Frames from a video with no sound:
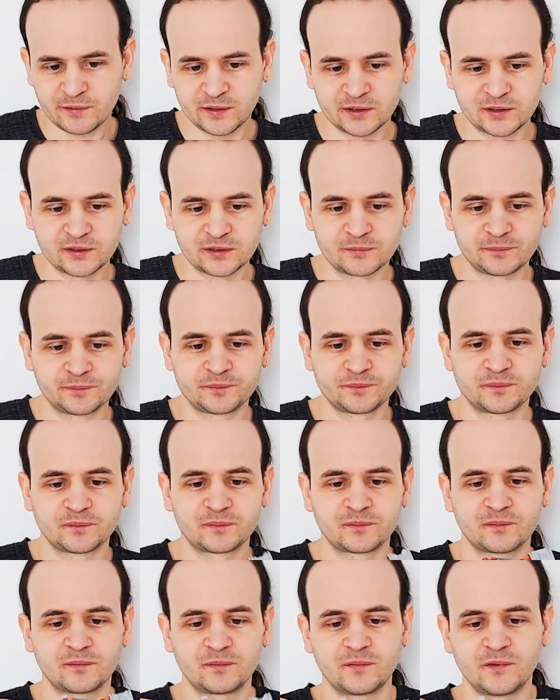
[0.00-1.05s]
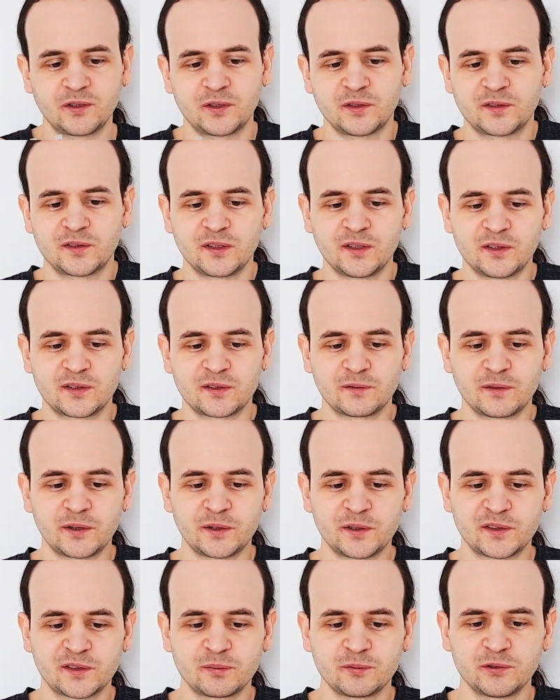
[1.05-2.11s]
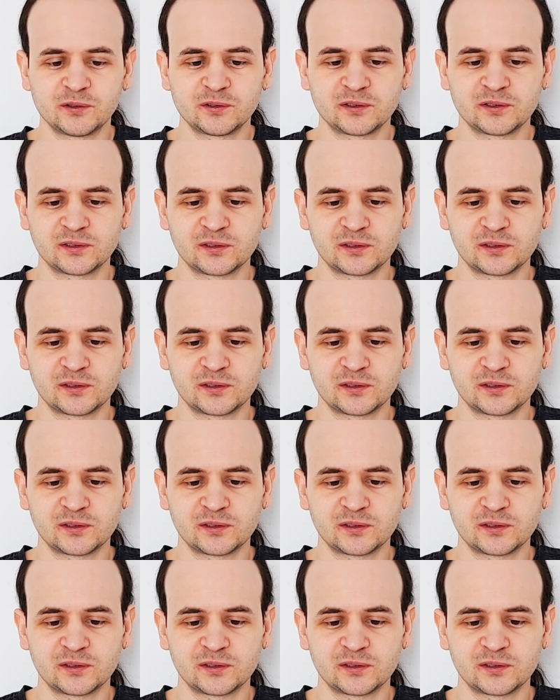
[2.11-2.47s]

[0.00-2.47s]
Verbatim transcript: it you can see it's very smooth.